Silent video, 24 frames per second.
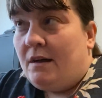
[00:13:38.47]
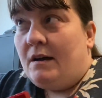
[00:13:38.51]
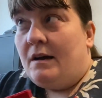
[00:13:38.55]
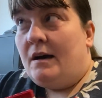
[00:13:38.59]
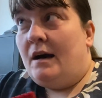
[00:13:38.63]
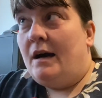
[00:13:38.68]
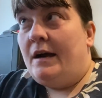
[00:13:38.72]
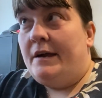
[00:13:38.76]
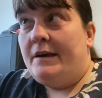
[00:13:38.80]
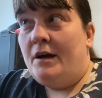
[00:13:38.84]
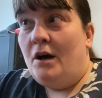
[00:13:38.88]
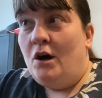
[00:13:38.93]

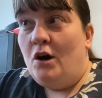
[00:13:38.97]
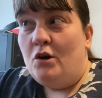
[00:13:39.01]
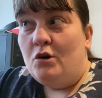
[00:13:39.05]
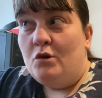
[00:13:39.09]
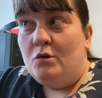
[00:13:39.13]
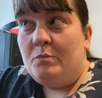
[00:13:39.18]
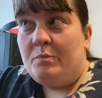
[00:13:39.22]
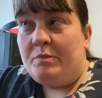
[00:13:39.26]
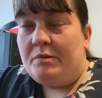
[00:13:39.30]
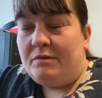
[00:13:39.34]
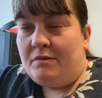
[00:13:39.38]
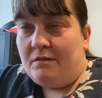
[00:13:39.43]
I
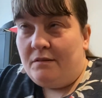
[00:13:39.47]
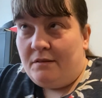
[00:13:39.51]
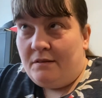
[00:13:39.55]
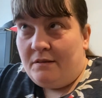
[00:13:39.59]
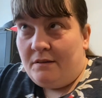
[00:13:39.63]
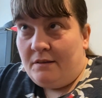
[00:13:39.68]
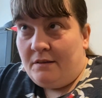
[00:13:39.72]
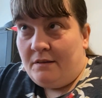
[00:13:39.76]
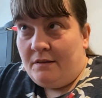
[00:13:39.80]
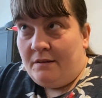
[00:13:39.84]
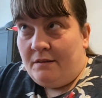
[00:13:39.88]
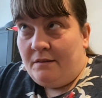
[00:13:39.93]
hope
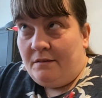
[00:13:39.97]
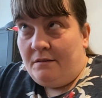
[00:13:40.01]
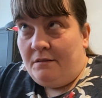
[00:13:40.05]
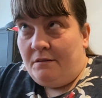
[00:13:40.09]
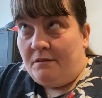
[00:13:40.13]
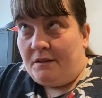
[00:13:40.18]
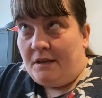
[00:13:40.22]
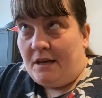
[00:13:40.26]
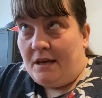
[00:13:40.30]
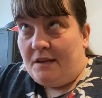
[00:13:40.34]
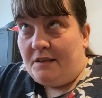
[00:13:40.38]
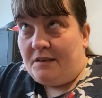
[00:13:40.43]

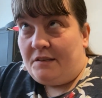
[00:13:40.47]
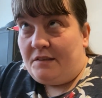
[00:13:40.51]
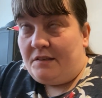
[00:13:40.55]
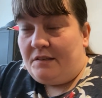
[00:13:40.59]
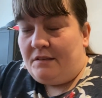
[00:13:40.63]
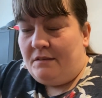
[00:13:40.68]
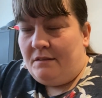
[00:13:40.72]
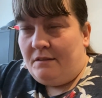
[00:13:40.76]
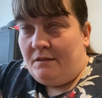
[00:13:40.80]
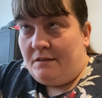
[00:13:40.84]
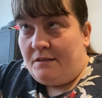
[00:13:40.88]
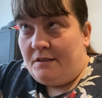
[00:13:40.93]
that
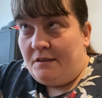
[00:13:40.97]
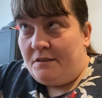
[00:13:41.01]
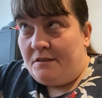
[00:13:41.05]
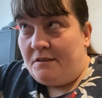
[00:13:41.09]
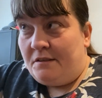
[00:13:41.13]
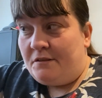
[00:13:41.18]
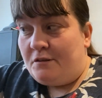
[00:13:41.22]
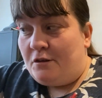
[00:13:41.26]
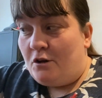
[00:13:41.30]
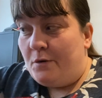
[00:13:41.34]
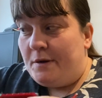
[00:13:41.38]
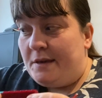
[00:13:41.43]
this
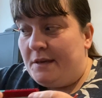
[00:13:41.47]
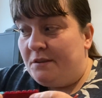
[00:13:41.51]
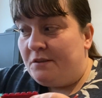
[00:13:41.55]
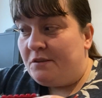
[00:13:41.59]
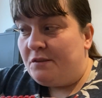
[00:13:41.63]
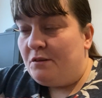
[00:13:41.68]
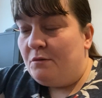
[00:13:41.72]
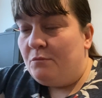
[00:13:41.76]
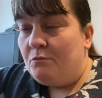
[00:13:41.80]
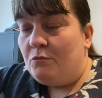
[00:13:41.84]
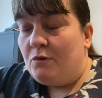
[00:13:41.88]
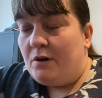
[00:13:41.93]
is going
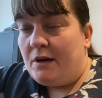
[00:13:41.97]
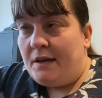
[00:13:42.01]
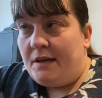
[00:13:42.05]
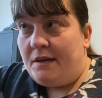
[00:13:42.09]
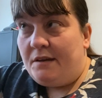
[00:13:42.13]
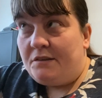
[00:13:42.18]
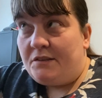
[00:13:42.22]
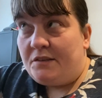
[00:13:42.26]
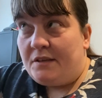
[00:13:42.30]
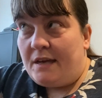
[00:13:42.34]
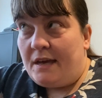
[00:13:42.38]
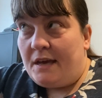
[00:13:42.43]
some
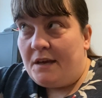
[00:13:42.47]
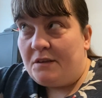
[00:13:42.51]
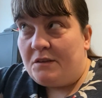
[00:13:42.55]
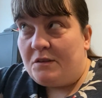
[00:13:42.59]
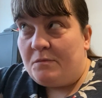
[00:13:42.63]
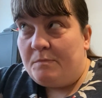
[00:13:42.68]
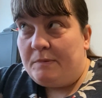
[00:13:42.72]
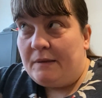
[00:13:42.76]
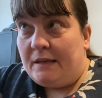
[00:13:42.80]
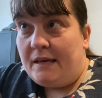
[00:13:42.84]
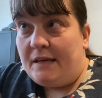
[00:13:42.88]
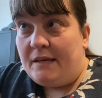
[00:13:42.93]
way to
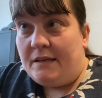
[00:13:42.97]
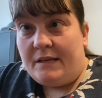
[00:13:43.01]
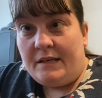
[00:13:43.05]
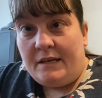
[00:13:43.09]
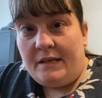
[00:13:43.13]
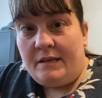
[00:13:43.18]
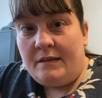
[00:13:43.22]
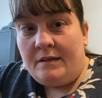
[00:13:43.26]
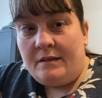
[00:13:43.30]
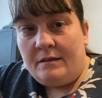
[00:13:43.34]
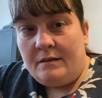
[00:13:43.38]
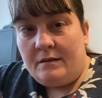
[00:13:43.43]

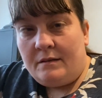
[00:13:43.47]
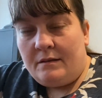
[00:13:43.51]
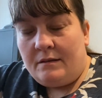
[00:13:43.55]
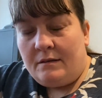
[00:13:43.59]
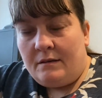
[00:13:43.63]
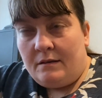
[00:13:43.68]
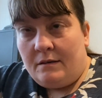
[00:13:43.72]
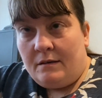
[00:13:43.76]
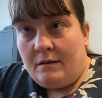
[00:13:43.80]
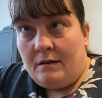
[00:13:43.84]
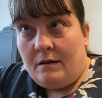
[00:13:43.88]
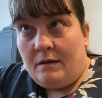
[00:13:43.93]
explaining
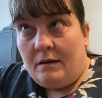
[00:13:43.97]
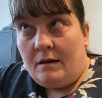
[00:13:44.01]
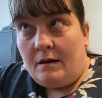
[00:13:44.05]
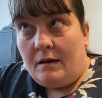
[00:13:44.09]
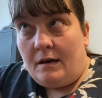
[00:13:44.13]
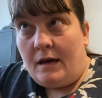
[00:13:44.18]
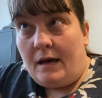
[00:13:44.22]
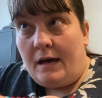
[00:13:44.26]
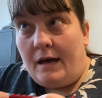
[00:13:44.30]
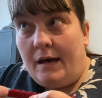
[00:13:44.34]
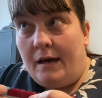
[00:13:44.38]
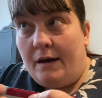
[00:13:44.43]

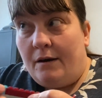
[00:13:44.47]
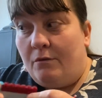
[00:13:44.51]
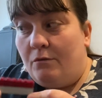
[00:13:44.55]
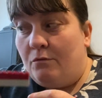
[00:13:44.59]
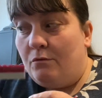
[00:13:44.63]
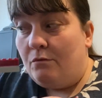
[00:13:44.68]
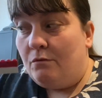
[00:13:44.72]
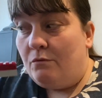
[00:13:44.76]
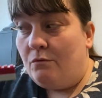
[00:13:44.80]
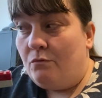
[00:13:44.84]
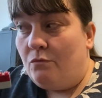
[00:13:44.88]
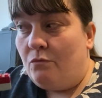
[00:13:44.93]

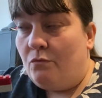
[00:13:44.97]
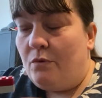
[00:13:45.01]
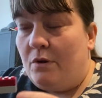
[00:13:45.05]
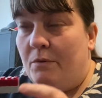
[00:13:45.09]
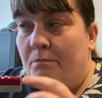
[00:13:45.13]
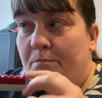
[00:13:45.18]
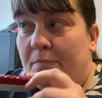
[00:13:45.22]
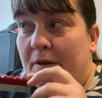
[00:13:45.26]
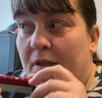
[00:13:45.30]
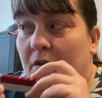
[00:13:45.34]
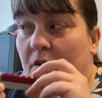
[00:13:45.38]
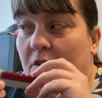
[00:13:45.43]
how we
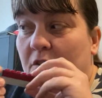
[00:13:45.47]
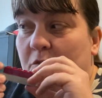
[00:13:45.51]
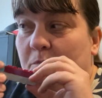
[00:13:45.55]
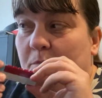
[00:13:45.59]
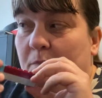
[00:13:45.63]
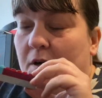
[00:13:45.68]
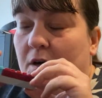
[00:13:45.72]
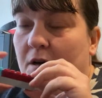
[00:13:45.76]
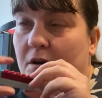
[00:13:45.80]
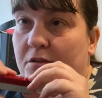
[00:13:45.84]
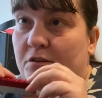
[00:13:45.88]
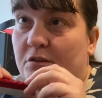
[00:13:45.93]
build
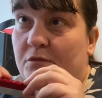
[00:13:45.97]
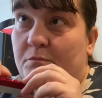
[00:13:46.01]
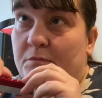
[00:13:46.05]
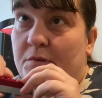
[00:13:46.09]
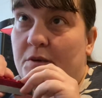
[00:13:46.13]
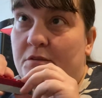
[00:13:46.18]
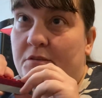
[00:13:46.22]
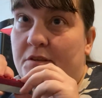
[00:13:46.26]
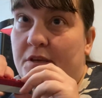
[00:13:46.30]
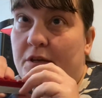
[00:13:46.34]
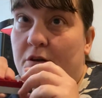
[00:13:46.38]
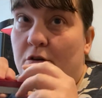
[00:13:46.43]
bars of
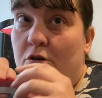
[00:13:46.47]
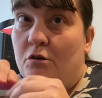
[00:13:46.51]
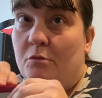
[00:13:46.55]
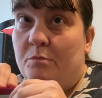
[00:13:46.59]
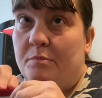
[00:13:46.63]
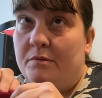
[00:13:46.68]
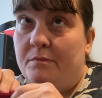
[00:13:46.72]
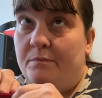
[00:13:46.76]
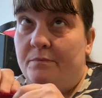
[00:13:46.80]
music up.